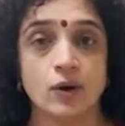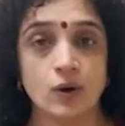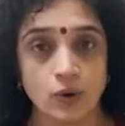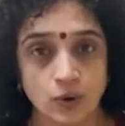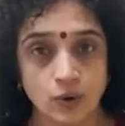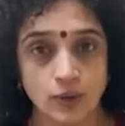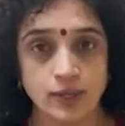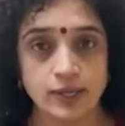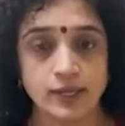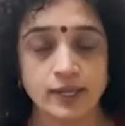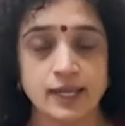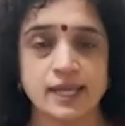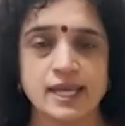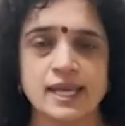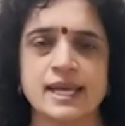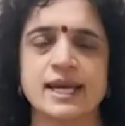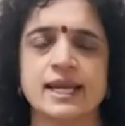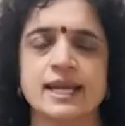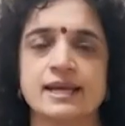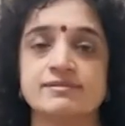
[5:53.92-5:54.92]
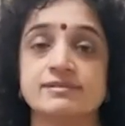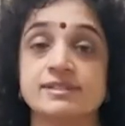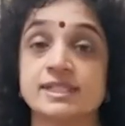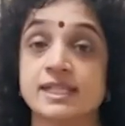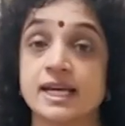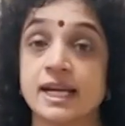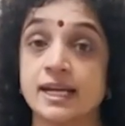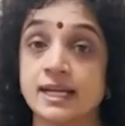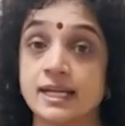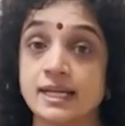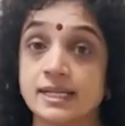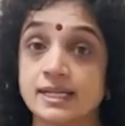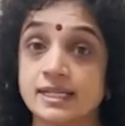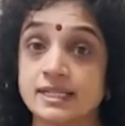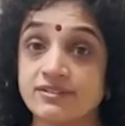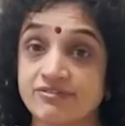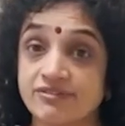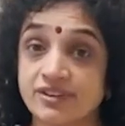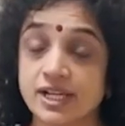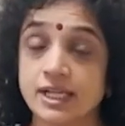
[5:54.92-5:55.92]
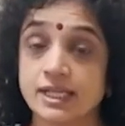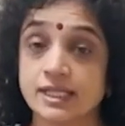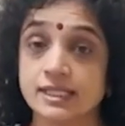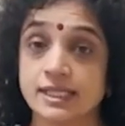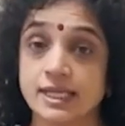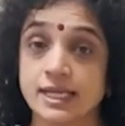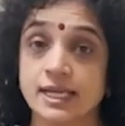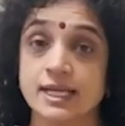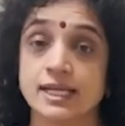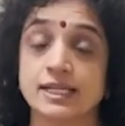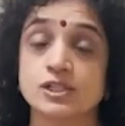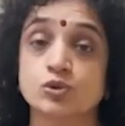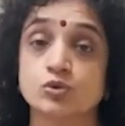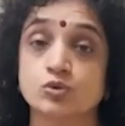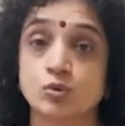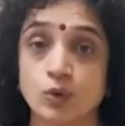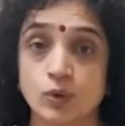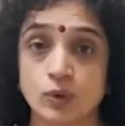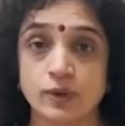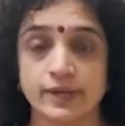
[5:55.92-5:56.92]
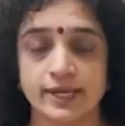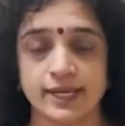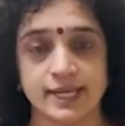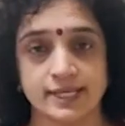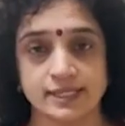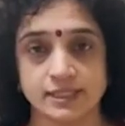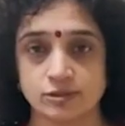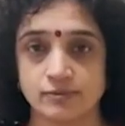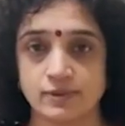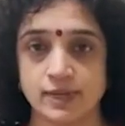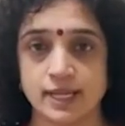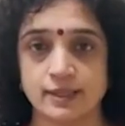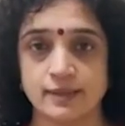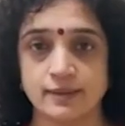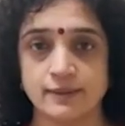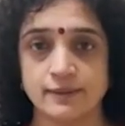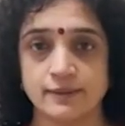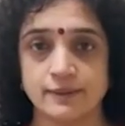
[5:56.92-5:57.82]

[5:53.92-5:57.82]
Or he can have sudden difficulty in swallowing as well.